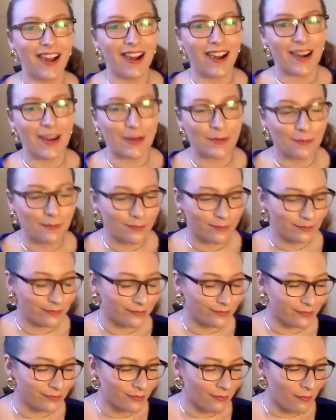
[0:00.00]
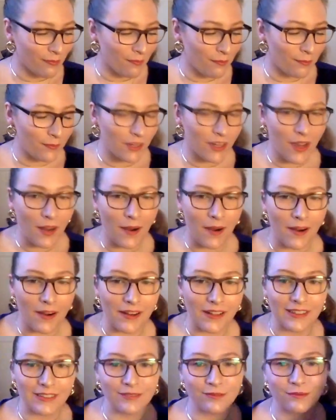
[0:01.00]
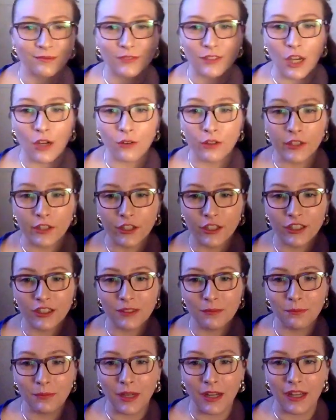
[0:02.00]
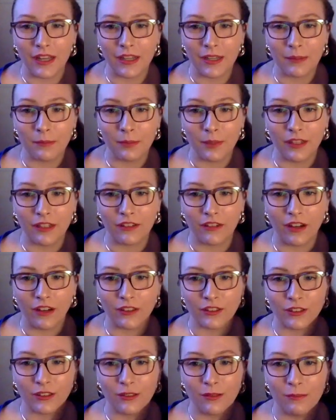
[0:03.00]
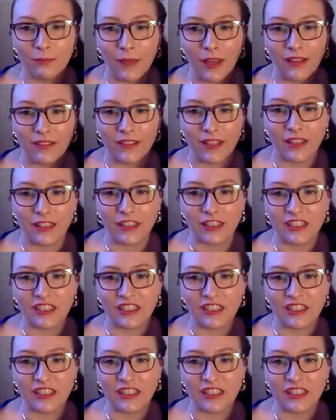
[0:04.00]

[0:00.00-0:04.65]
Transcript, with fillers: um, but yeah, uh, Recursion by Blake Crouch. Oh man, that is